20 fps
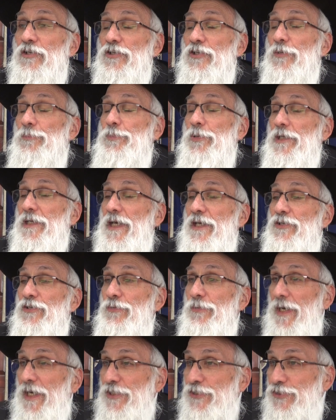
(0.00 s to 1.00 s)
You put on
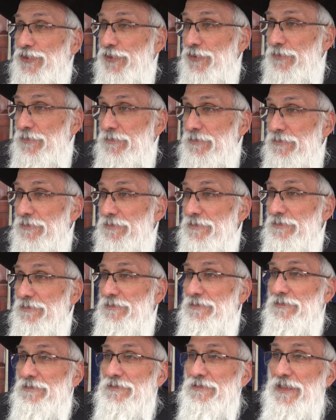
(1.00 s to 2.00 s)
your right shoe,
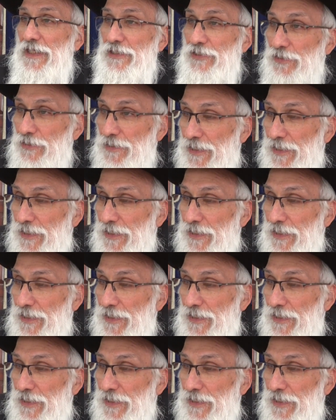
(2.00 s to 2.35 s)
then your